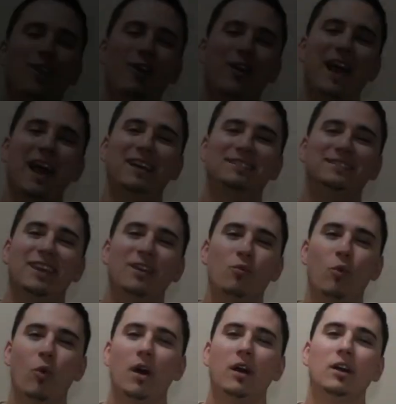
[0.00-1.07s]
Hello guys
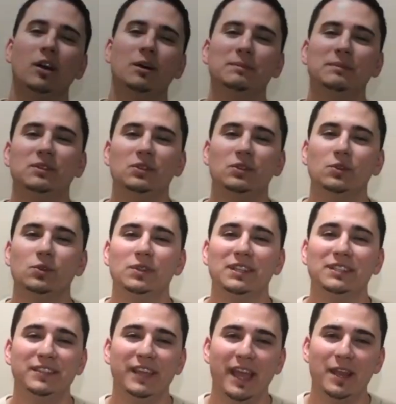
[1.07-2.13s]
and welcome to
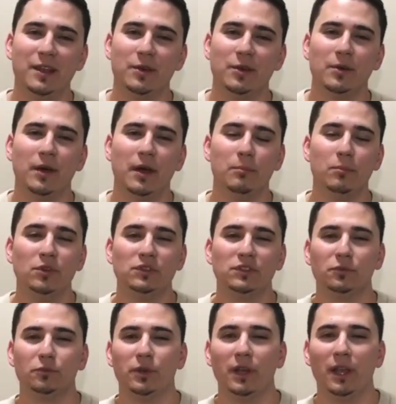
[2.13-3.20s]
the channel,
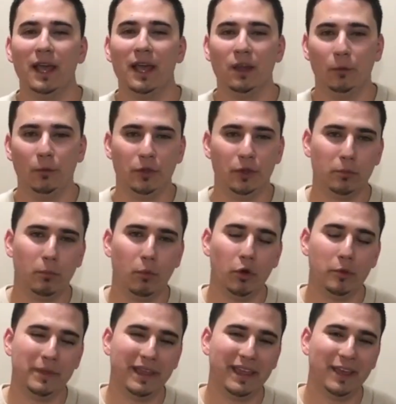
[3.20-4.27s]
Boost and Redline with your
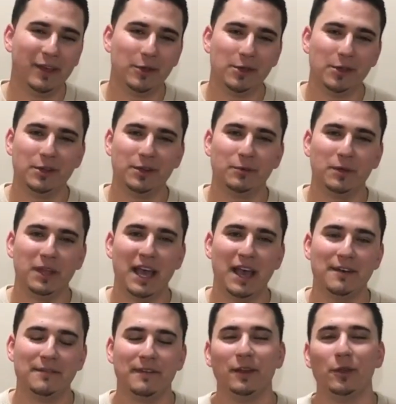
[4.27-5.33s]
boy Miguel here. We
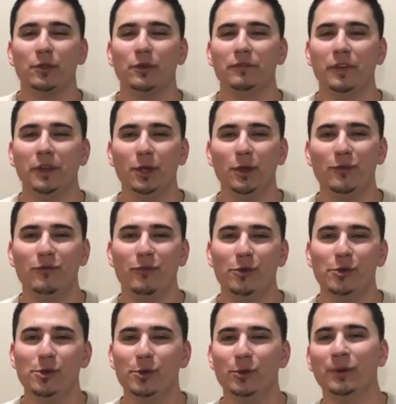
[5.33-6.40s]
have another video
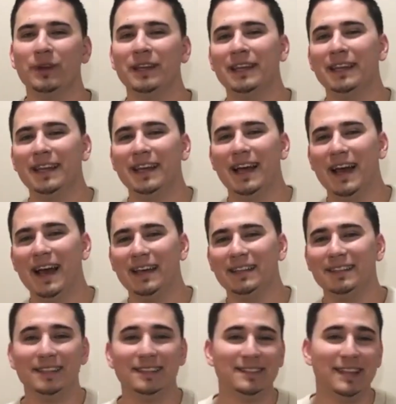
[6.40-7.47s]
for you.
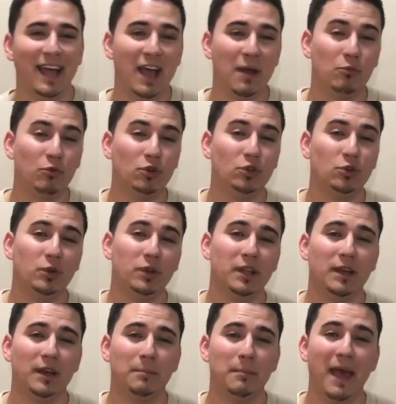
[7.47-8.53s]
This time we're doing
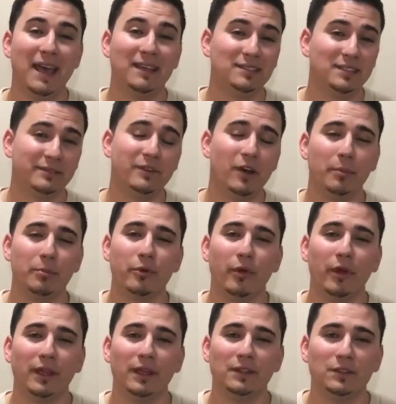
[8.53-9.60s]
a massive
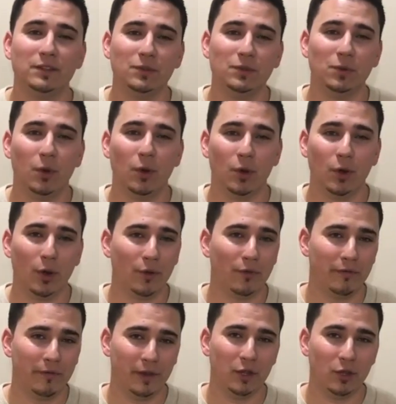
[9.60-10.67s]
upgrade to our
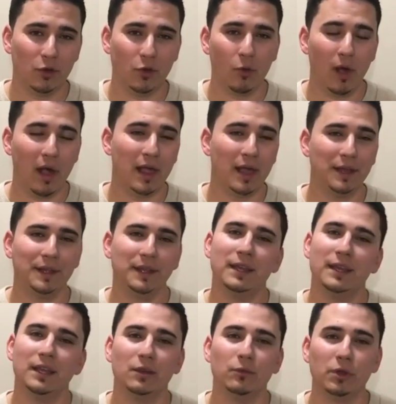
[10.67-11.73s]
video
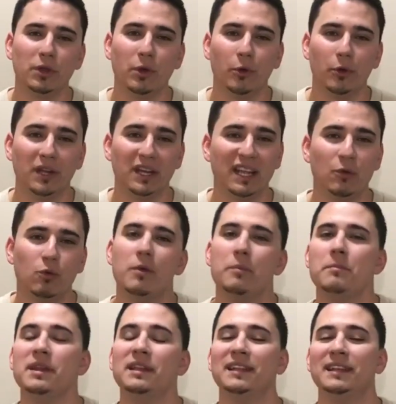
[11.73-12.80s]
quality and recording
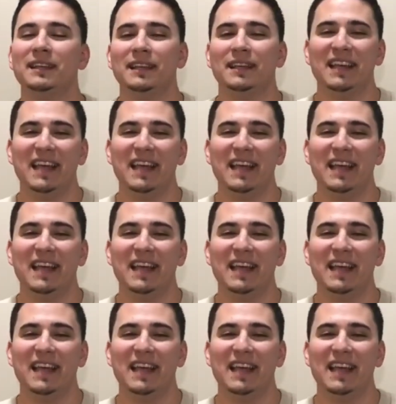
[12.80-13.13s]
equipment.